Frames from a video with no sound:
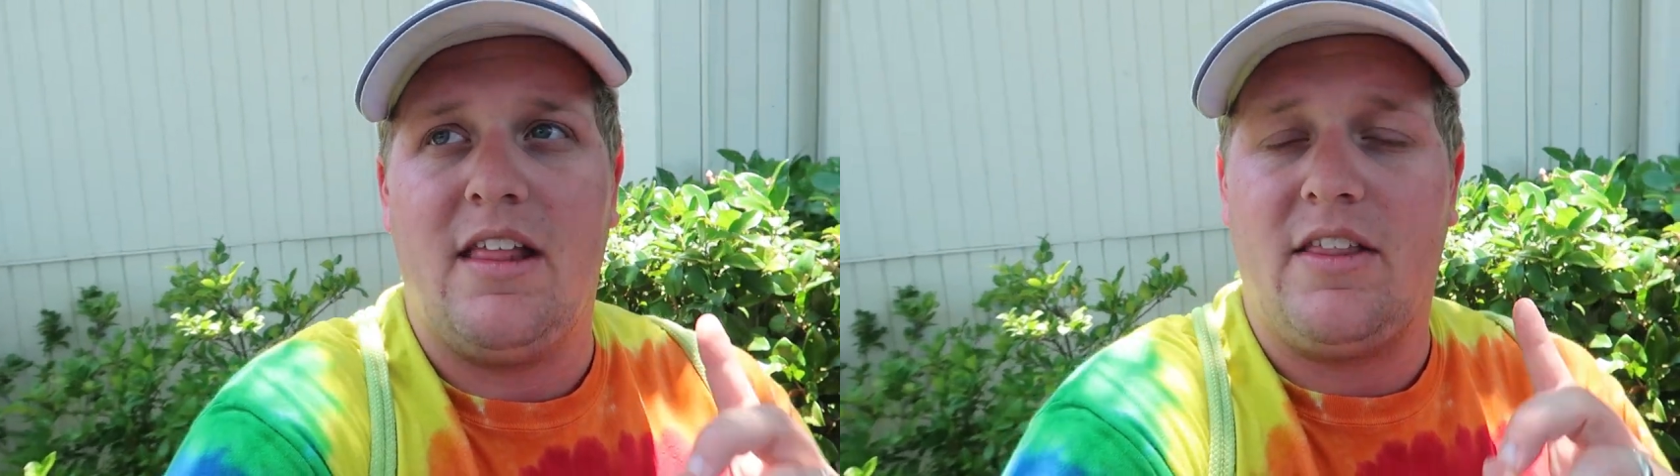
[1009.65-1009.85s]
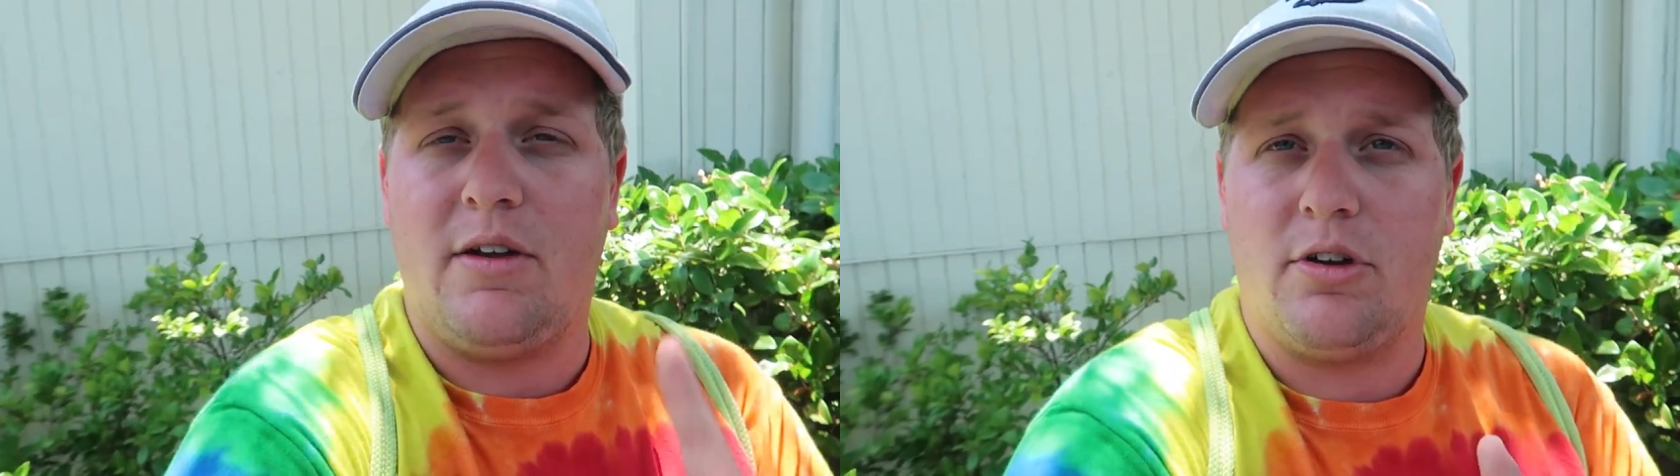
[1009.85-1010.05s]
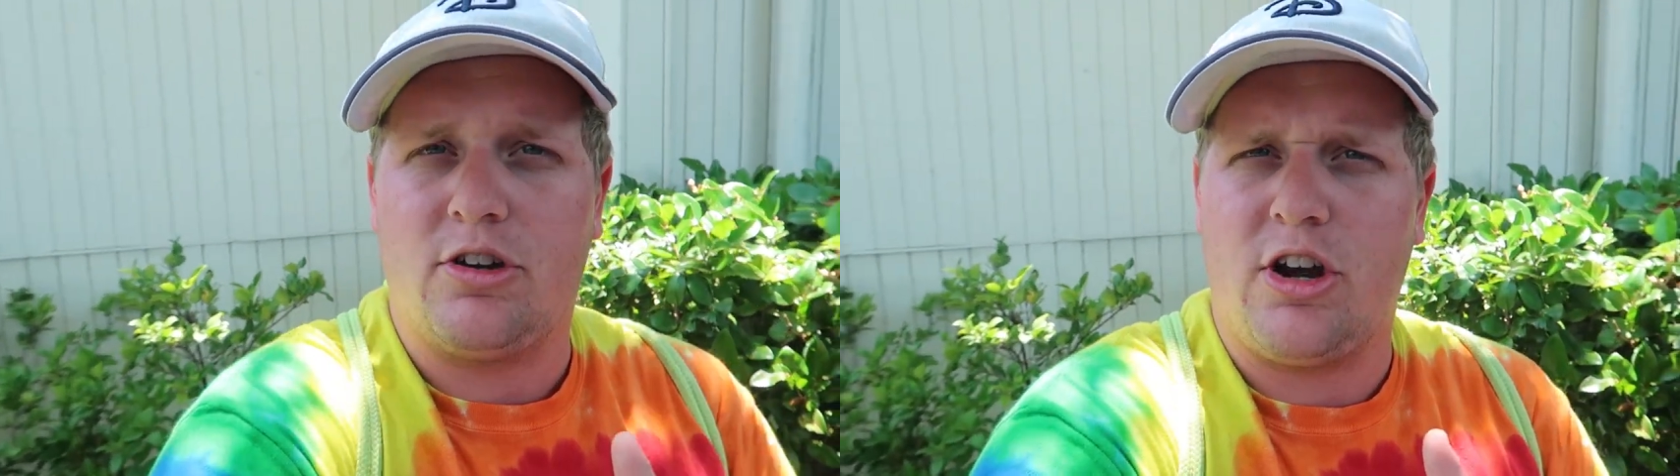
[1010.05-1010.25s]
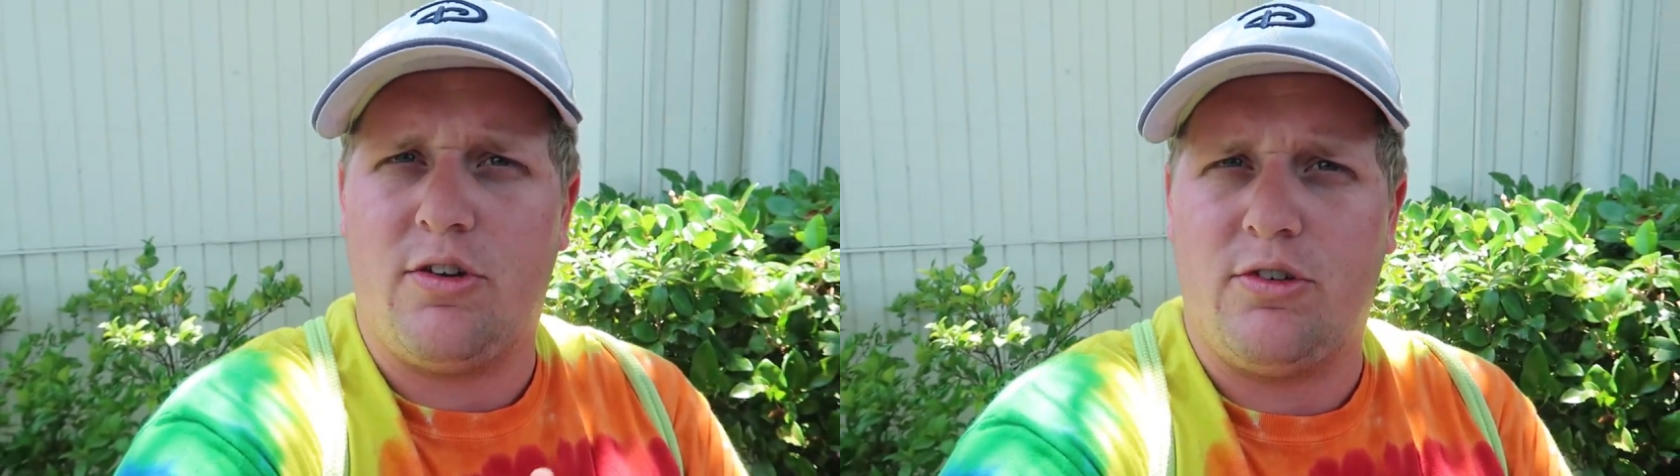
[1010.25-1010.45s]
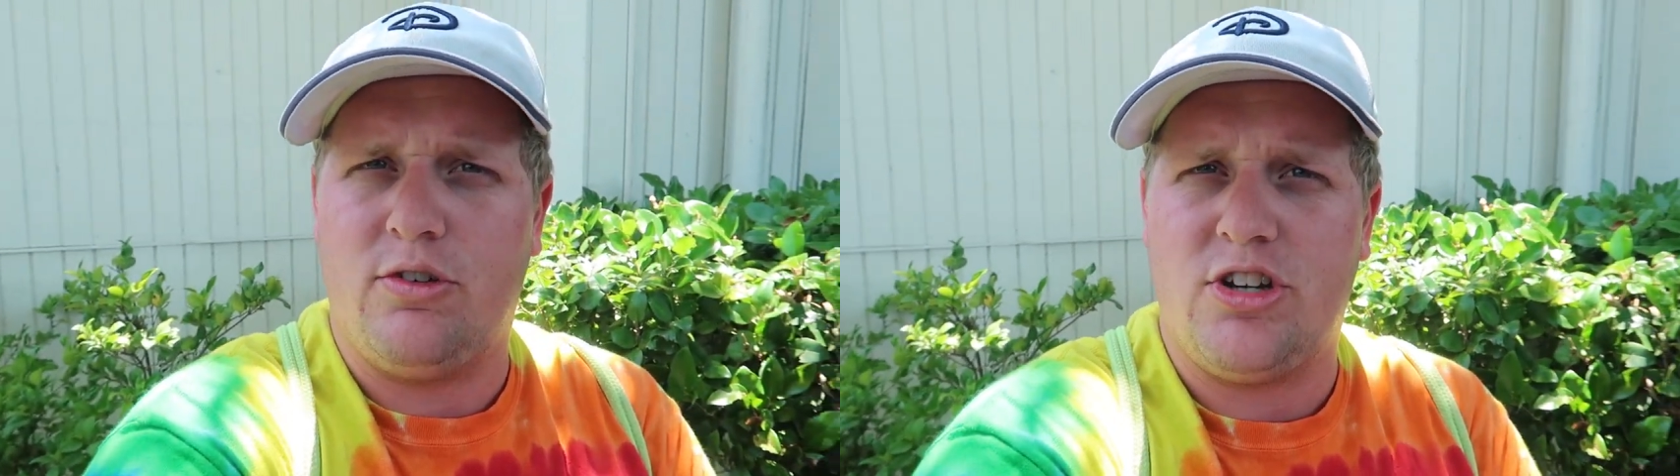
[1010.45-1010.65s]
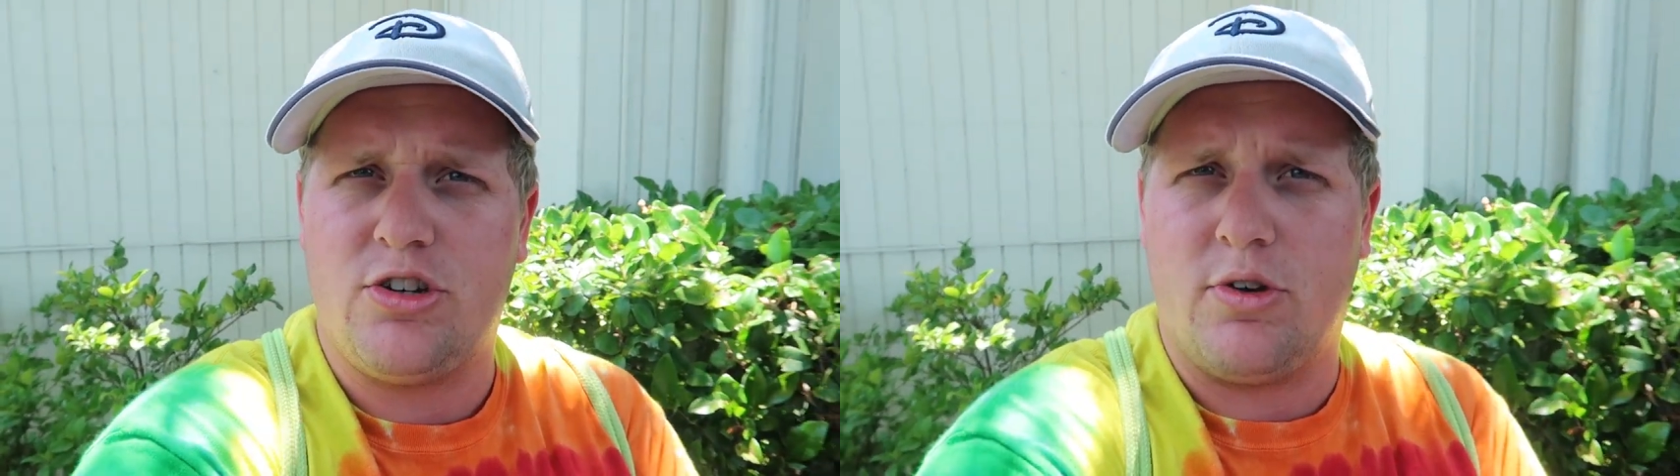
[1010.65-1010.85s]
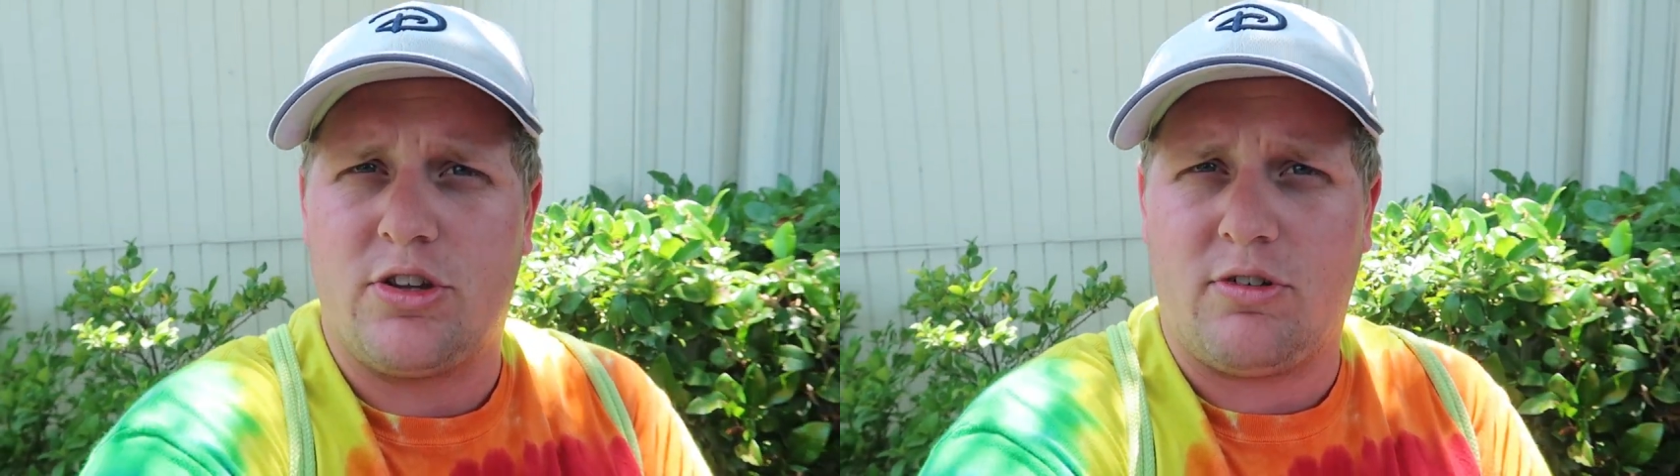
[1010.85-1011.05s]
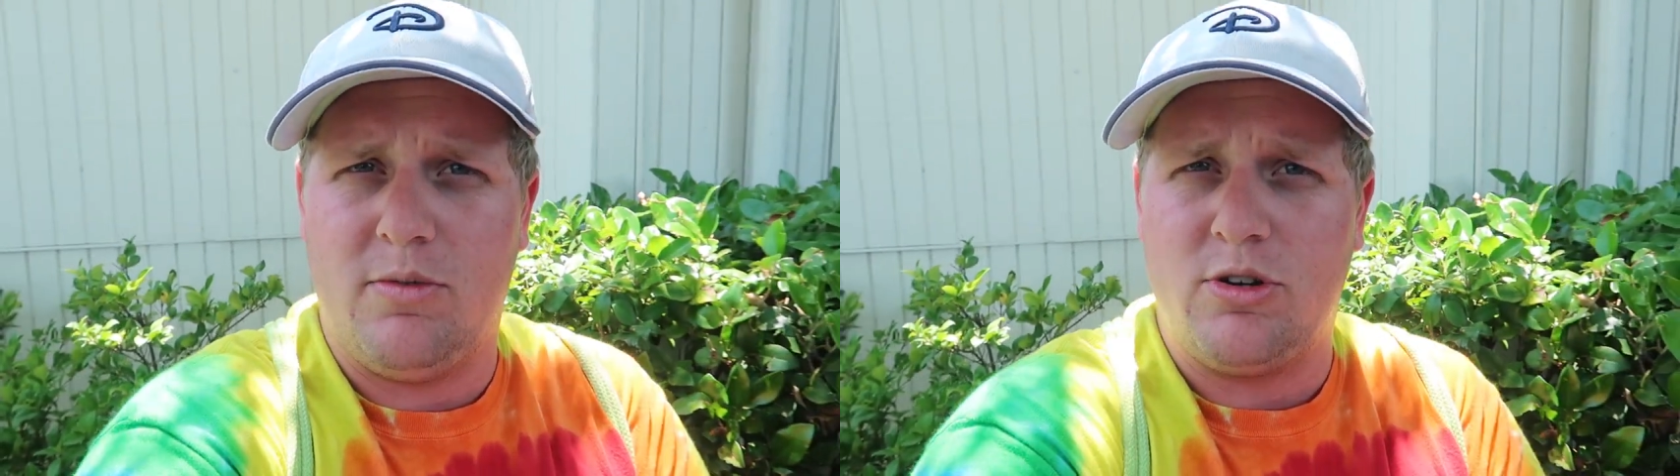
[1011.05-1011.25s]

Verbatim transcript: And then I think we're going to try to do Judge Roy Scream,